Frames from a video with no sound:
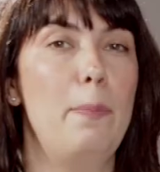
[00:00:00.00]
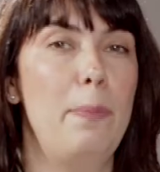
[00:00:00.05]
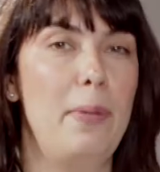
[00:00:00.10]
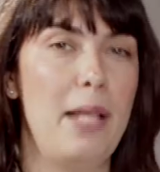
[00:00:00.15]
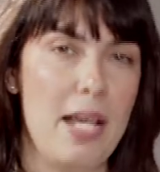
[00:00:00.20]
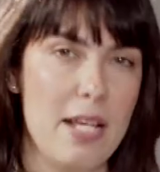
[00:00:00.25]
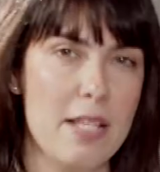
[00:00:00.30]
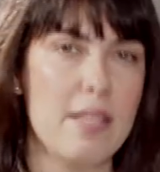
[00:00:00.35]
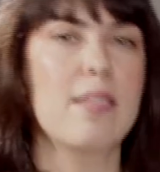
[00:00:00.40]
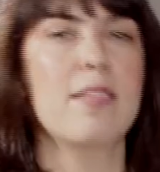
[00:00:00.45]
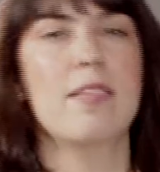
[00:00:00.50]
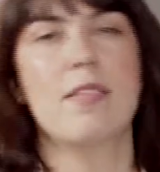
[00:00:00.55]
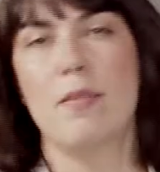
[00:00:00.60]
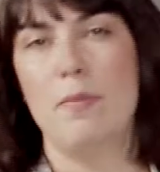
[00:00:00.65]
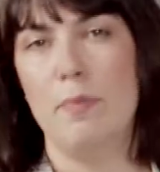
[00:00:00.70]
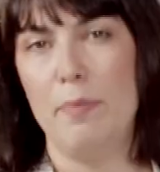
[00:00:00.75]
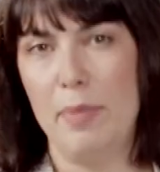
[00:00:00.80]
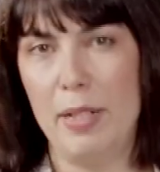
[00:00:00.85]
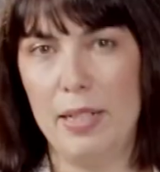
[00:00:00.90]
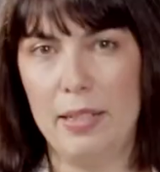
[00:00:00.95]
Plus,
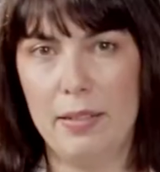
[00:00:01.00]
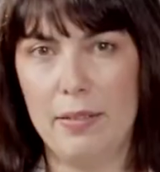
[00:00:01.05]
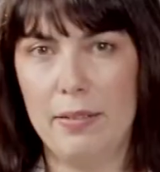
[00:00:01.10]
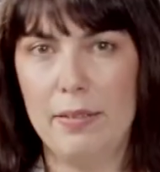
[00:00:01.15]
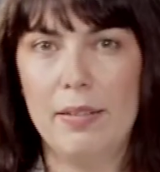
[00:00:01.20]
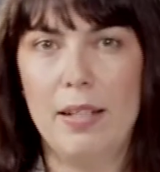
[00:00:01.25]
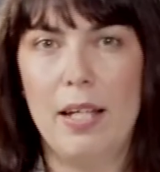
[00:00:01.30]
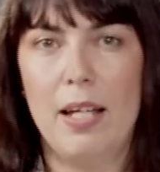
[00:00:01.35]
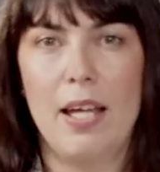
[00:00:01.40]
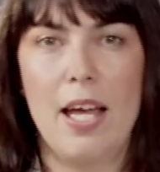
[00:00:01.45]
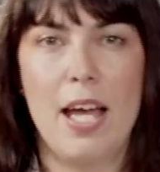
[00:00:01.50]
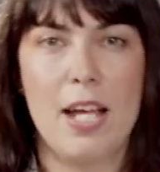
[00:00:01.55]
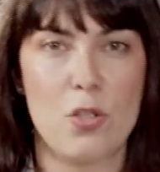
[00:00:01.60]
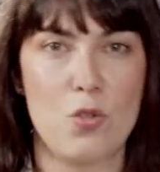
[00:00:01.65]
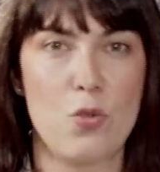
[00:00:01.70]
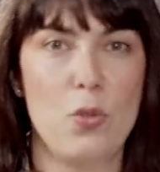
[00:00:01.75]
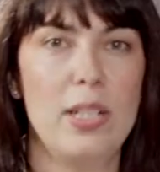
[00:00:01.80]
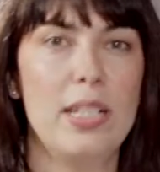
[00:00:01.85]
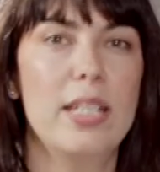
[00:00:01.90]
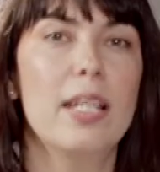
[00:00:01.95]
but
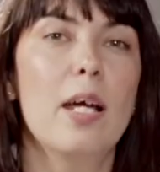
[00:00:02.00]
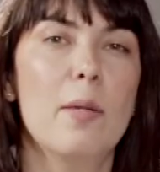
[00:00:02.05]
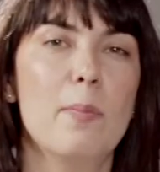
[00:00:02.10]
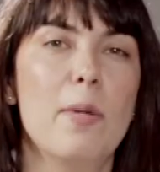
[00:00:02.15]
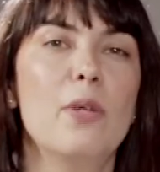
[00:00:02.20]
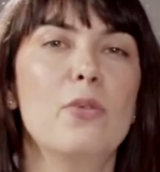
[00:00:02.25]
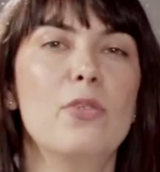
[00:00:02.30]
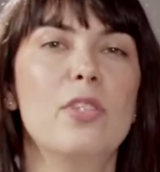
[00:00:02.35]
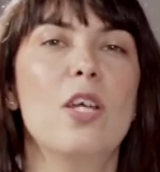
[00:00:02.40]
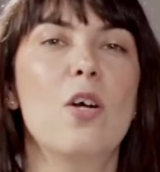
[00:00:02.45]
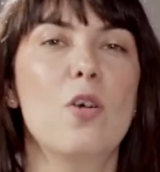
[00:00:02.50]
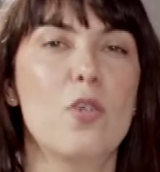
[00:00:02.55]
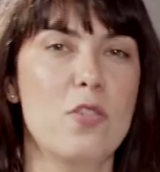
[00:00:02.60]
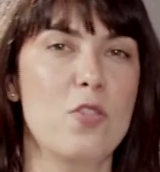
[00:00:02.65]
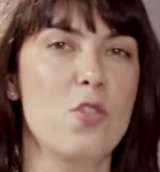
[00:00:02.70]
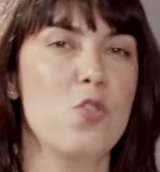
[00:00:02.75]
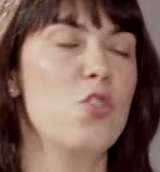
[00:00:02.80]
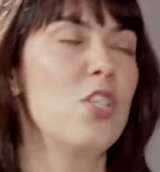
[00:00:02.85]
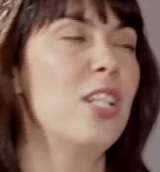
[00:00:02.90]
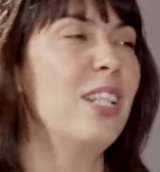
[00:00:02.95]
actually about the
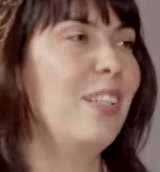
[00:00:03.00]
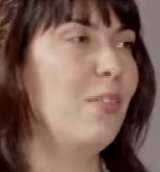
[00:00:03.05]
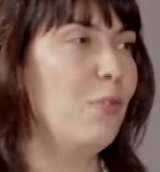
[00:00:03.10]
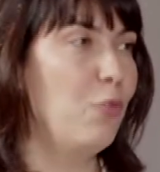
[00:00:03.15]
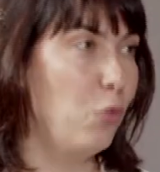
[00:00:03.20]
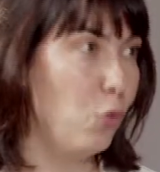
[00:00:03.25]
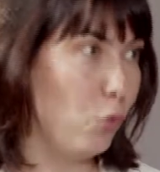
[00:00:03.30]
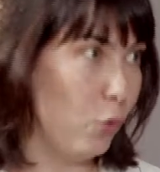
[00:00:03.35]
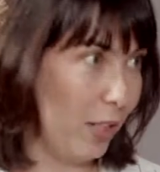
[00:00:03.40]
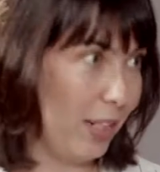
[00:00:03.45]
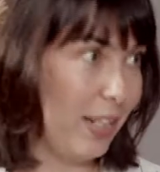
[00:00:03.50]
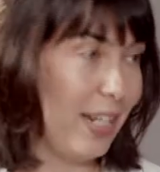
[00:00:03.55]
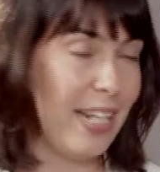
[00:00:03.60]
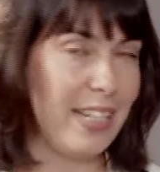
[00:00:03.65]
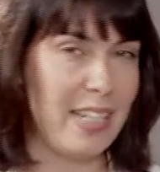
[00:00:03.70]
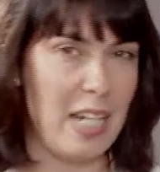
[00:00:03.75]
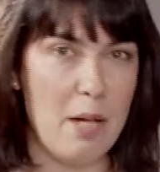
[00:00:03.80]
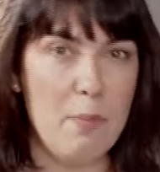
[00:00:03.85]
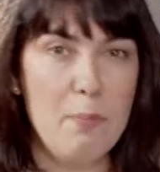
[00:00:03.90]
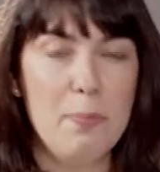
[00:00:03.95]
Oxygen full
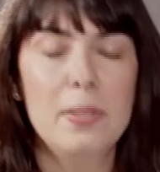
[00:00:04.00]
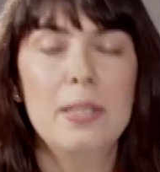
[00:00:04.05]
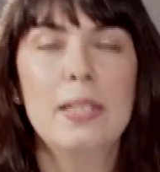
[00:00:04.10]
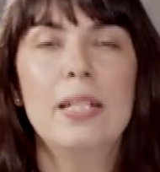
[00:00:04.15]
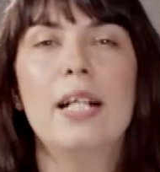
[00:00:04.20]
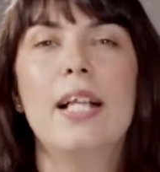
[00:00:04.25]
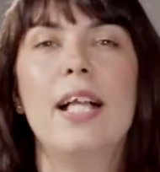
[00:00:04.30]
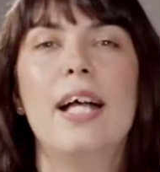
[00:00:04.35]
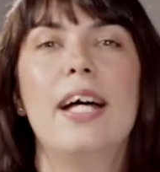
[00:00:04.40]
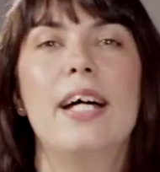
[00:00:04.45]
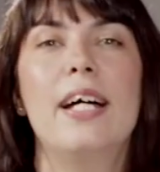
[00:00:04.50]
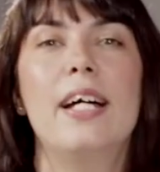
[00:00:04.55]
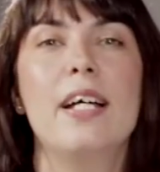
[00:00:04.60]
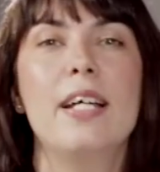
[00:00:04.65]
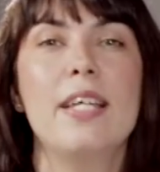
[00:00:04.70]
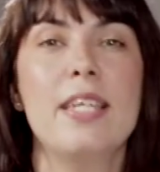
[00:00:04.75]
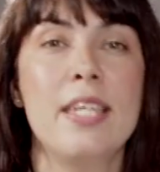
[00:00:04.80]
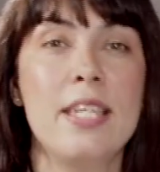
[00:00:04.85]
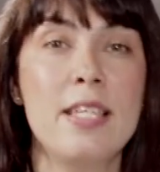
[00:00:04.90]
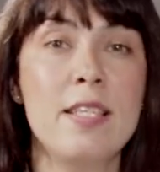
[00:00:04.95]
lineup,
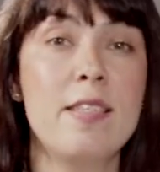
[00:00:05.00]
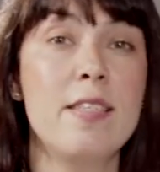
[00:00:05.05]
is